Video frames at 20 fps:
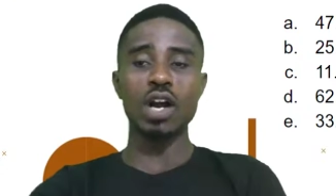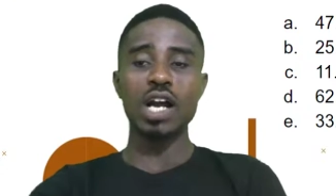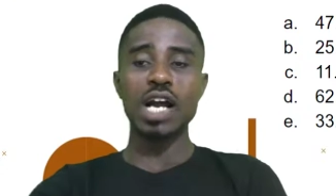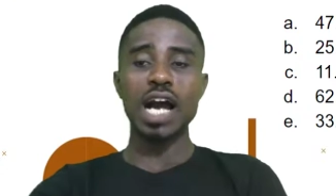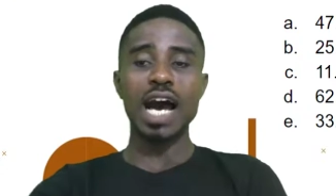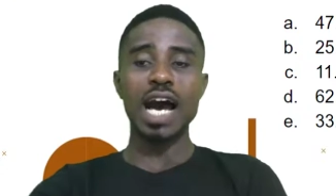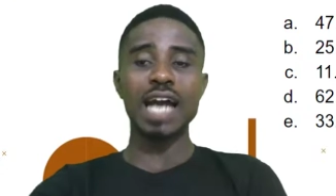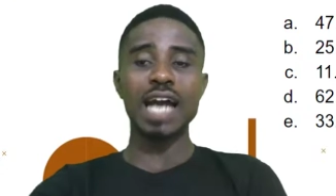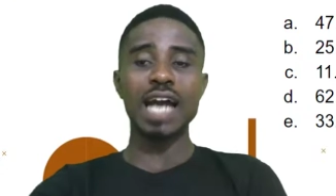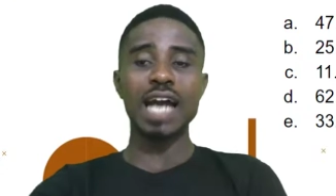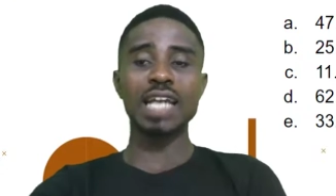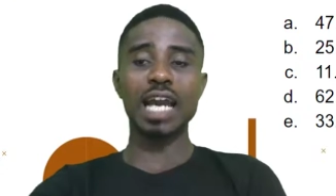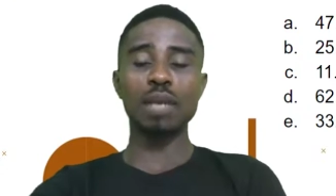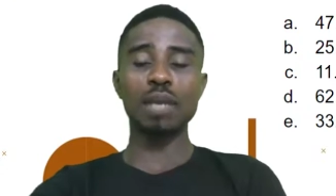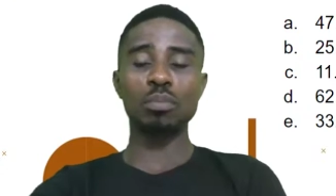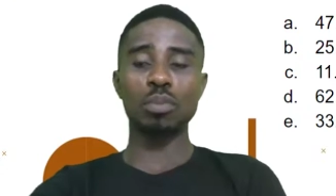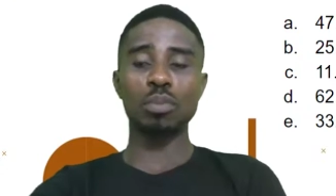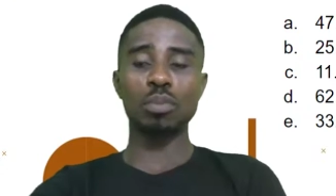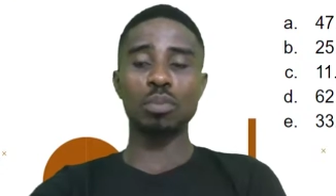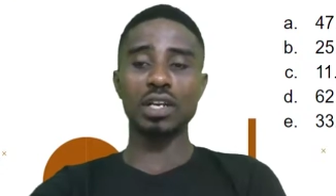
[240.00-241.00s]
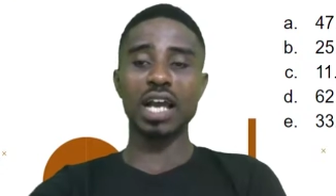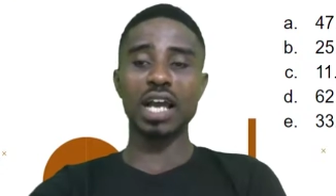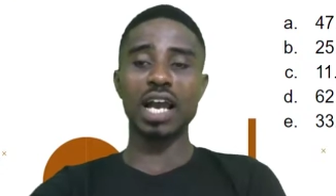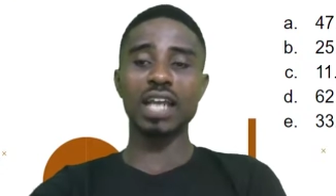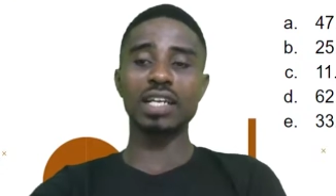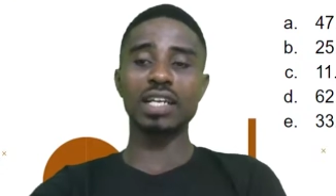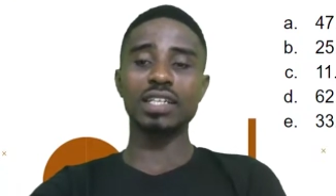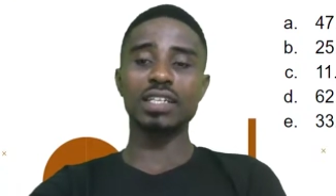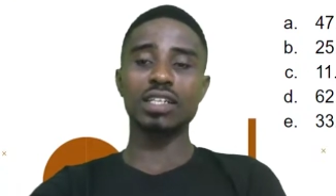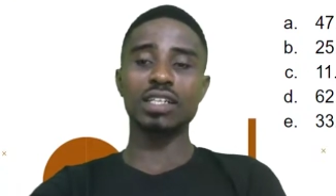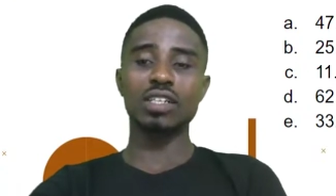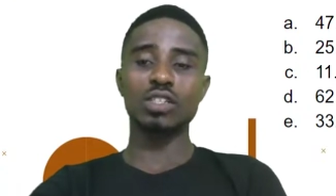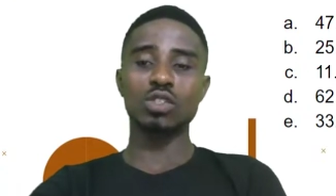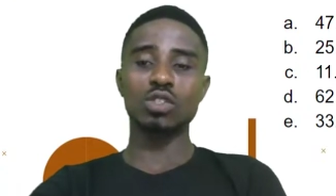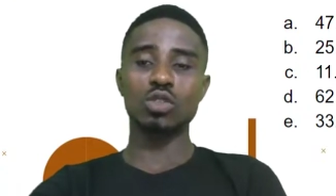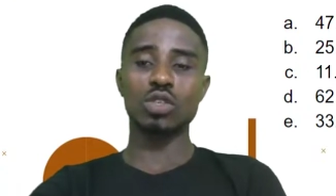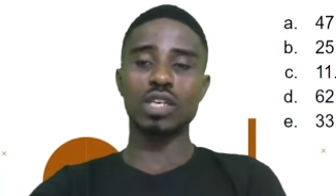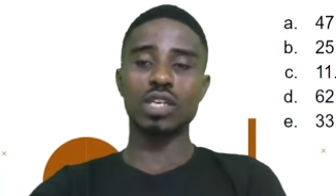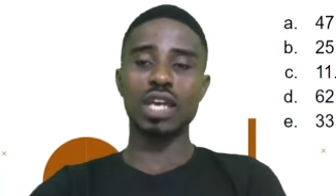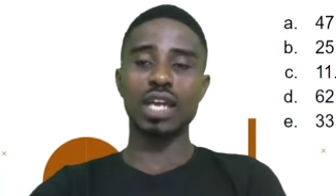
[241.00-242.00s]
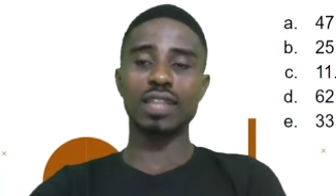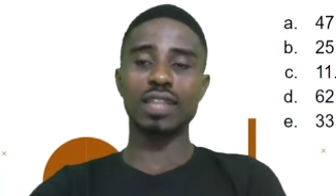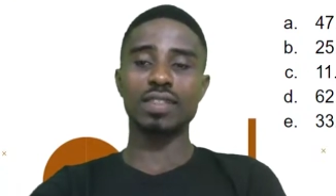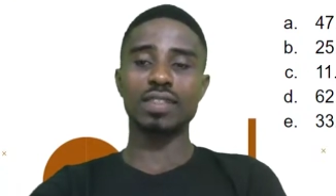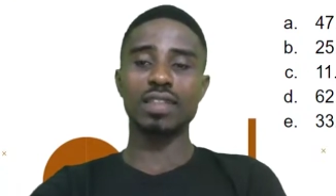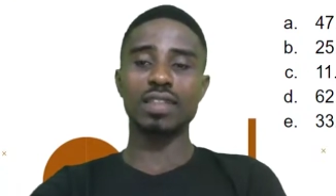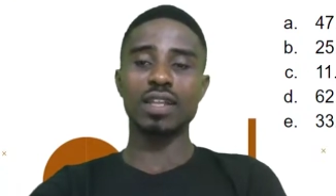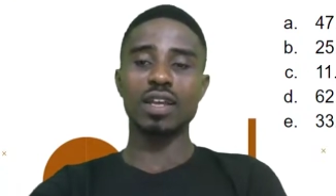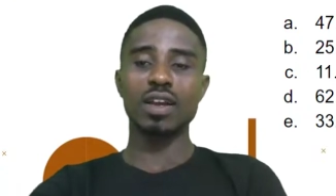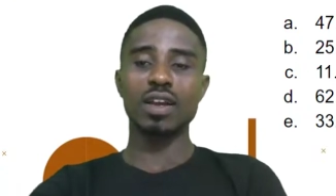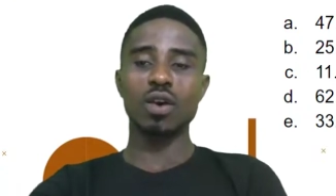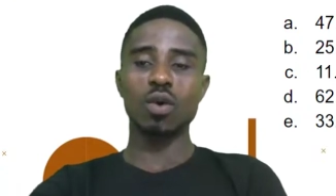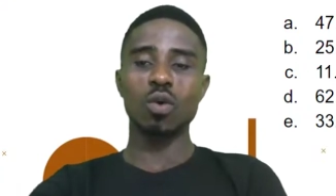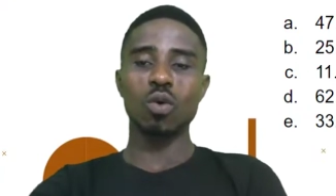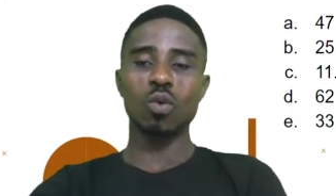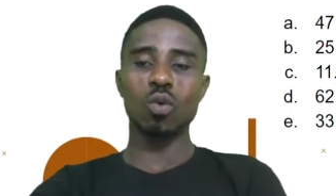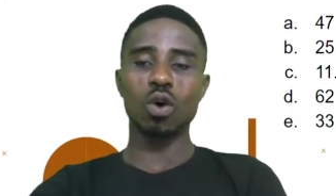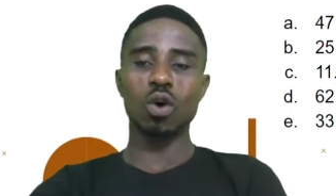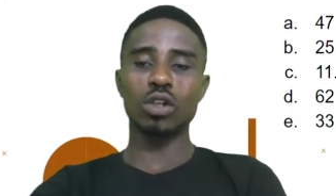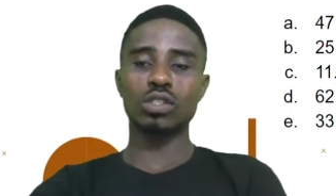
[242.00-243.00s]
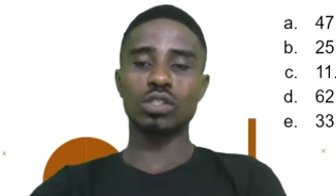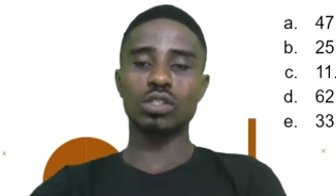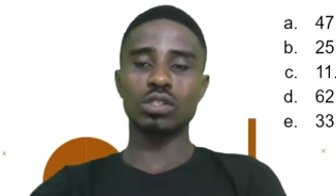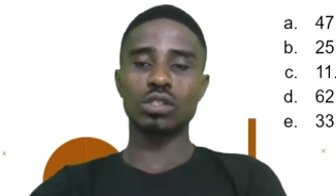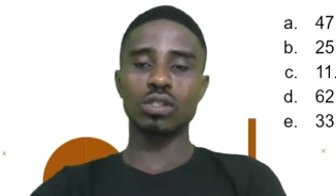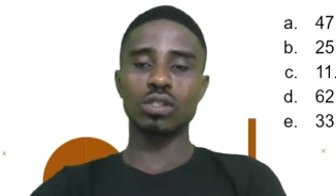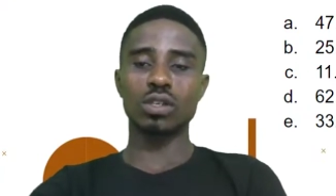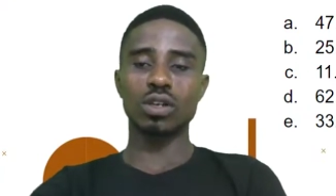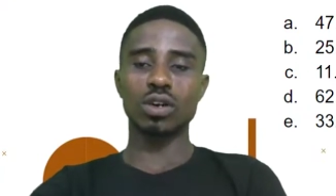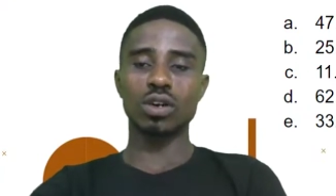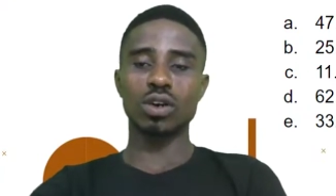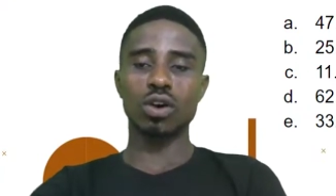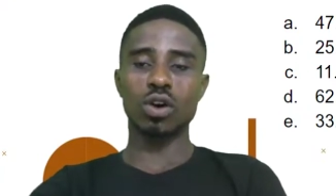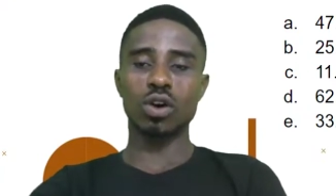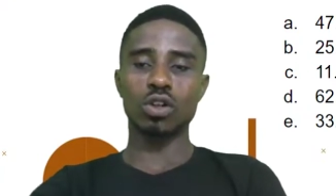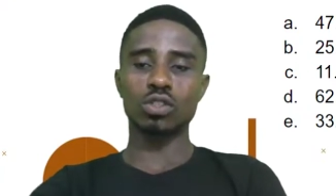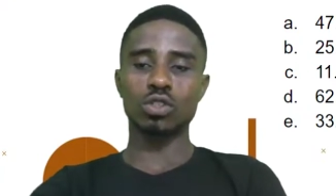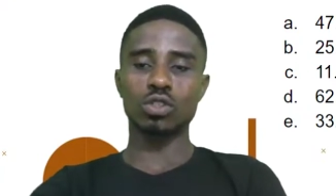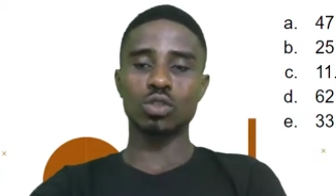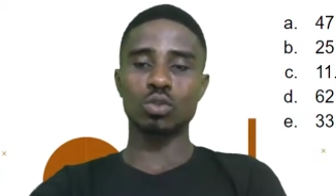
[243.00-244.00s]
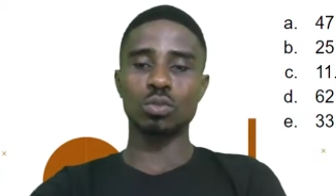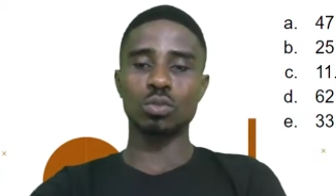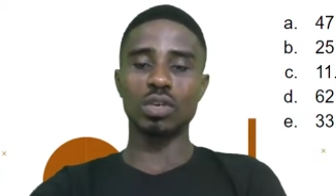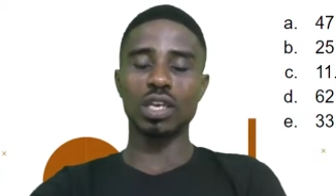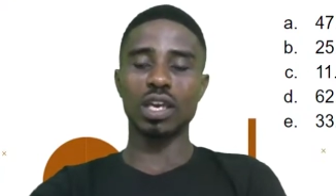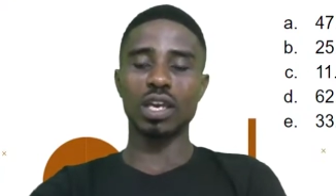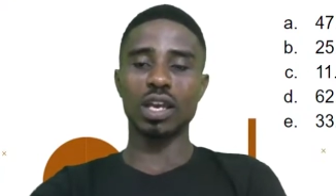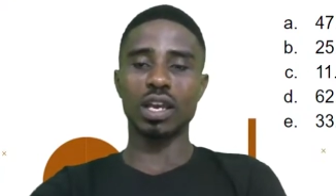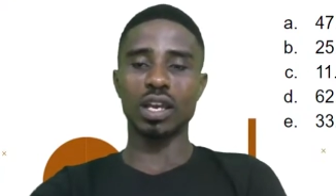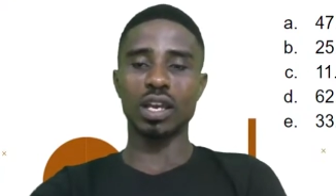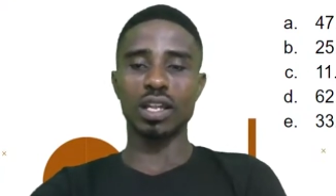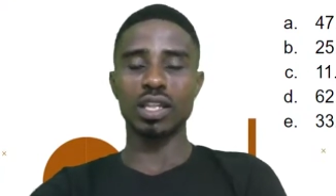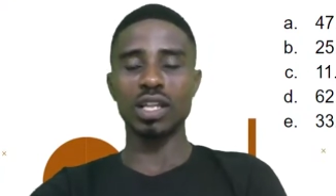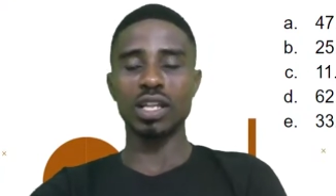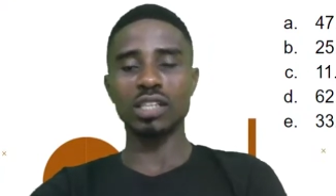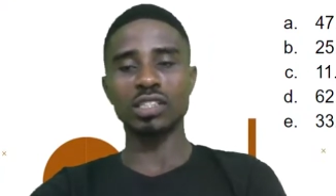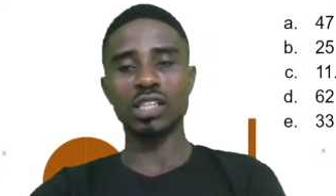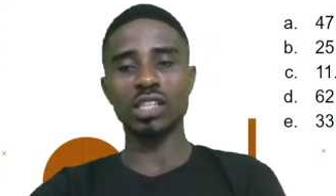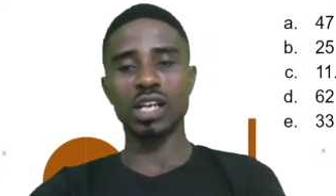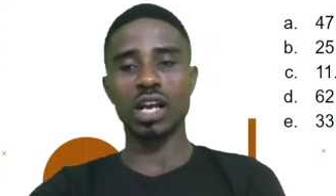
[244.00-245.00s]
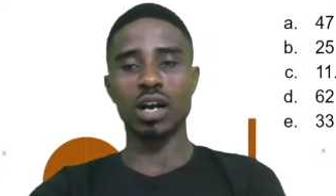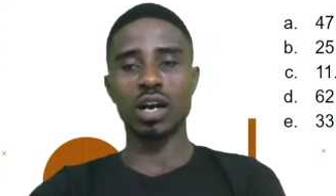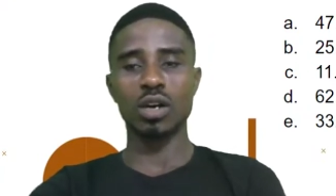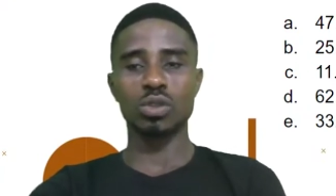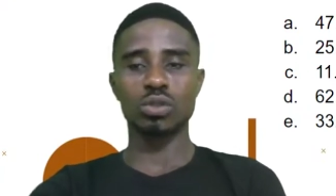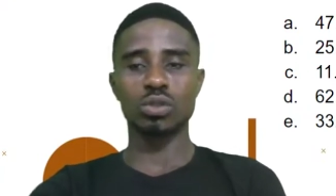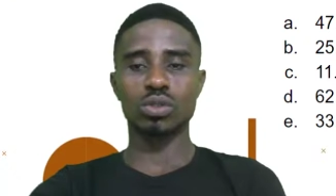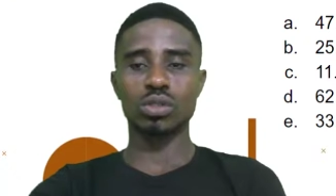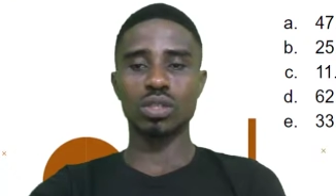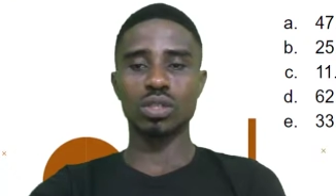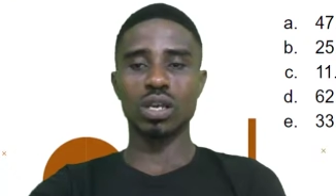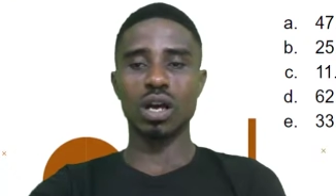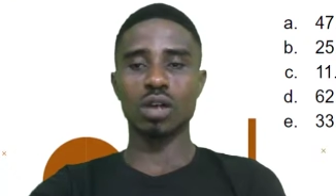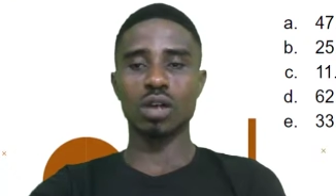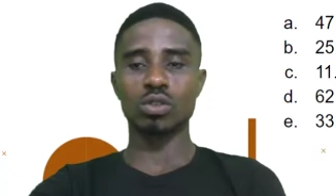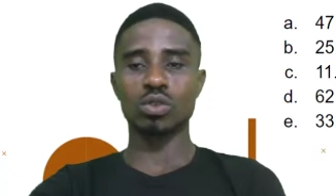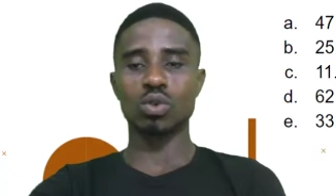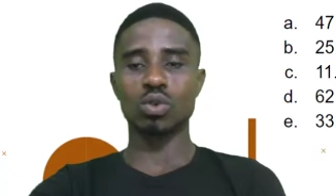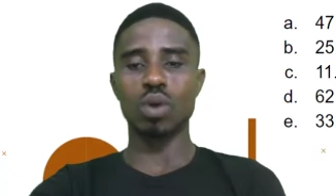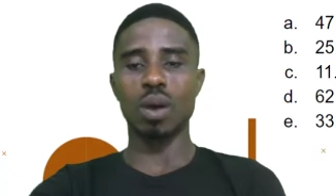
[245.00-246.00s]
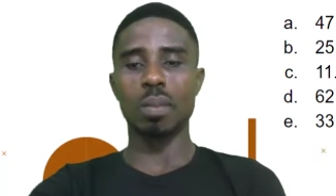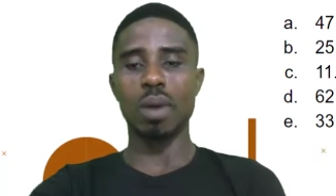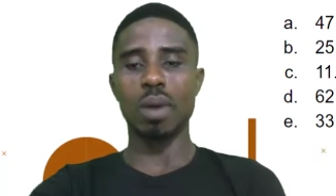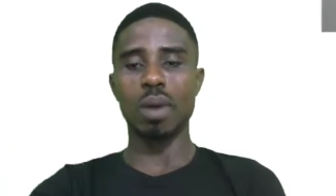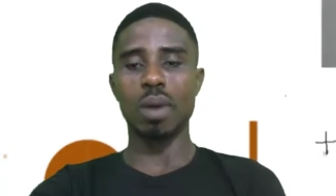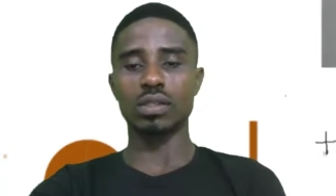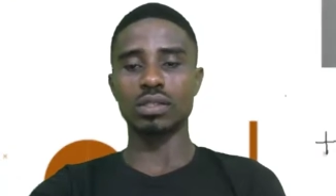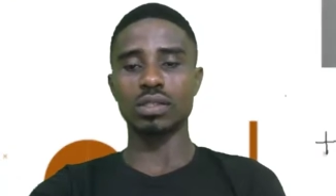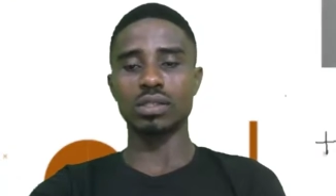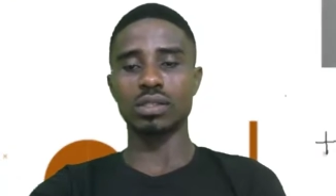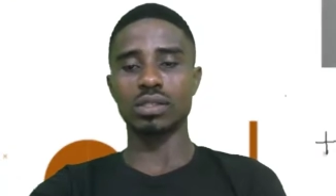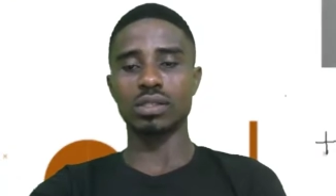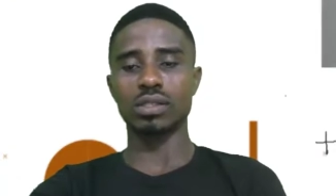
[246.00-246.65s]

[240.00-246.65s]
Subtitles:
and 9.9 to get what ought to be here. Let's check out how to go about it.